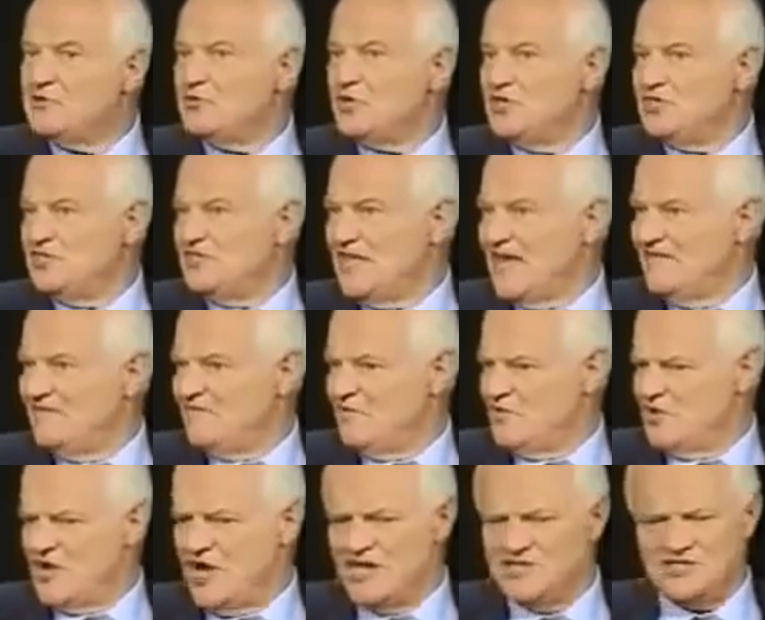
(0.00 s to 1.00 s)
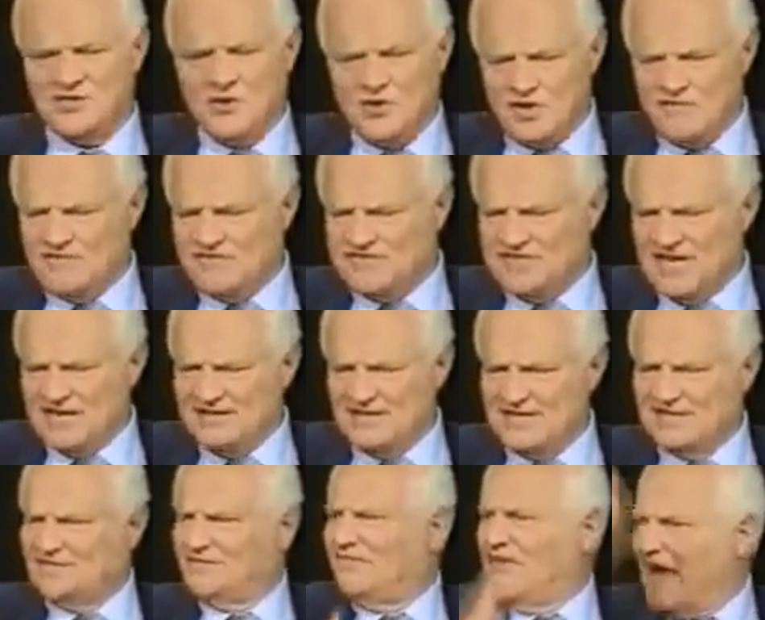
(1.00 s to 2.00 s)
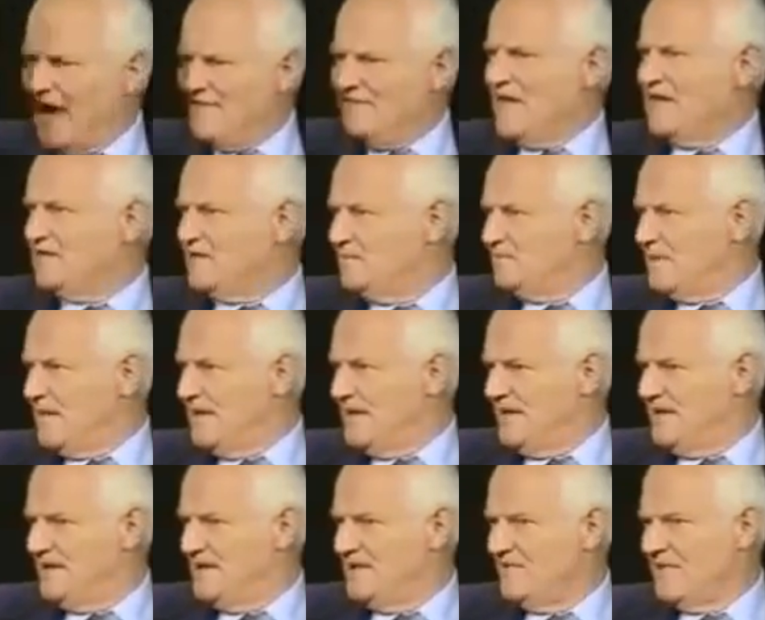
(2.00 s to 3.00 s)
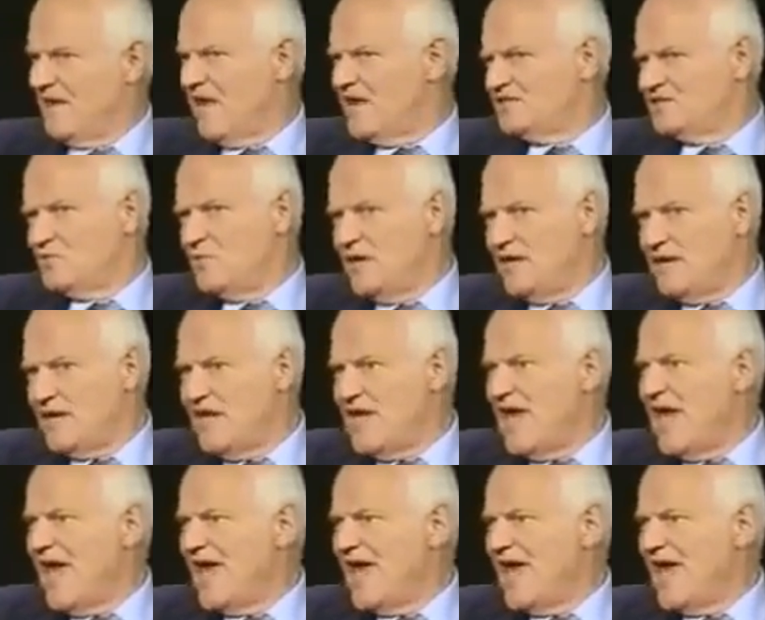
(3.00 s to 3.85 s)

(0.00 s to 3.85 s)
increasing that forecast. And all of a sudden, it's 500 billion. Last week,